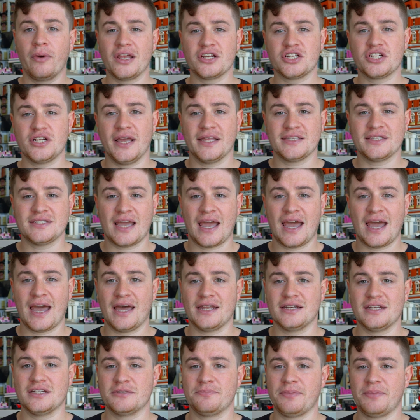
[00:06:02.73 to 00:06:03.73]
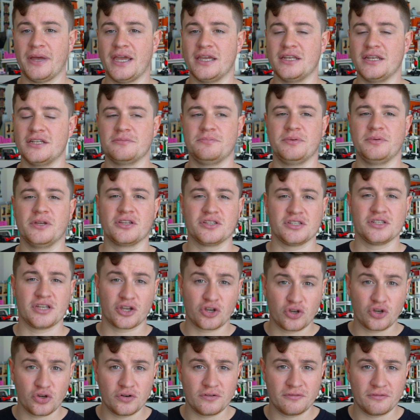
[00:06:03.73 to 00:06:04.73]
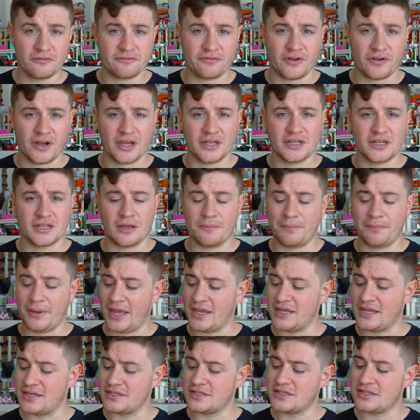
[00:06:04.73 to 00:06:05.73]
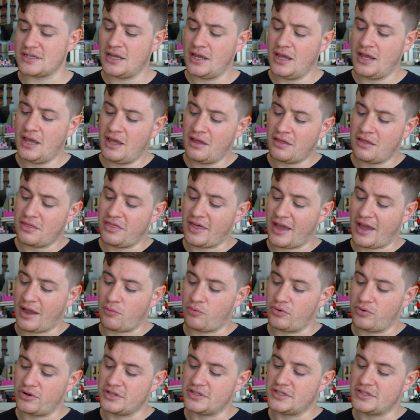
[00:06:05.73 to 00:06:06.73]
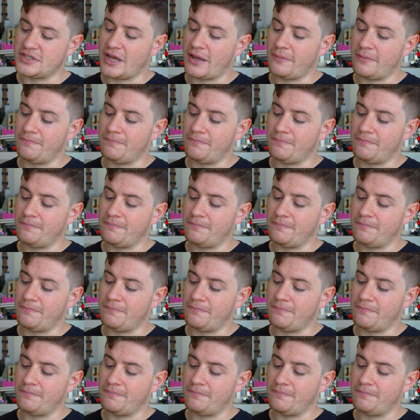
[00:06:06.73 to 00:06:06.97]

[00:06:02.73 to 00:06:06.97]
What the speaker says: actually had to hand paint because I couldn't find a paint that would